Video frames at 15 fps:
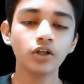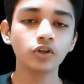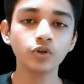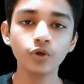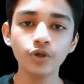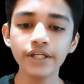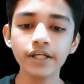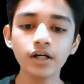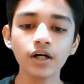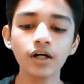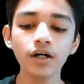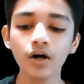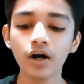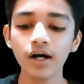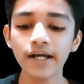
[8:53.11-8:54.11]
So
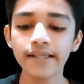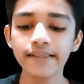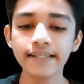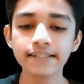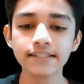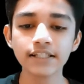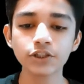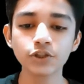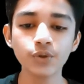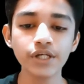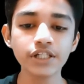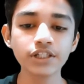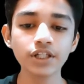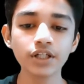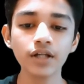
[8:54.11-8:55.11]
here in this
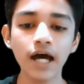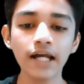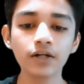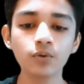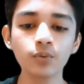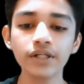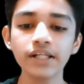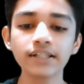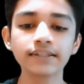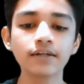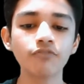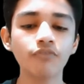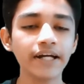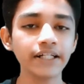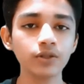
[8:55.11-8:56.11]
situation our queen is
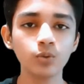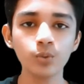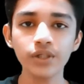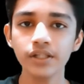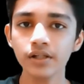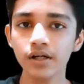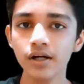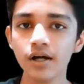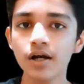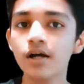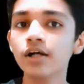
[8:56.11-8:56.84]
the white queen.